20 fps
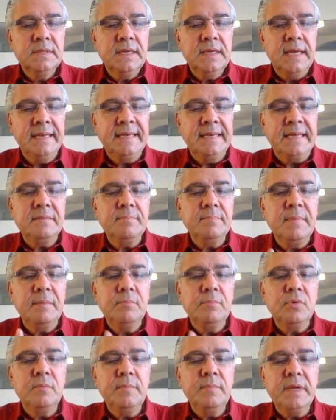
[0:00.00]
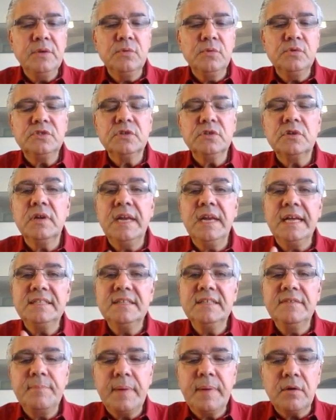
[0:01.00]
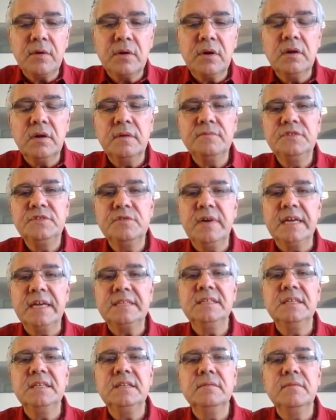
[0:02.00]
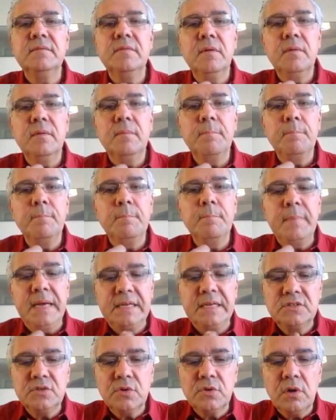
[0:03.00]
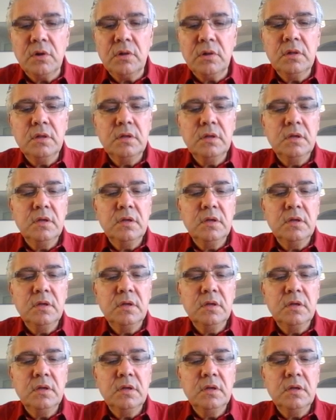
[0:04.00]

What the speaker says: And that member may use the collective power of directed mental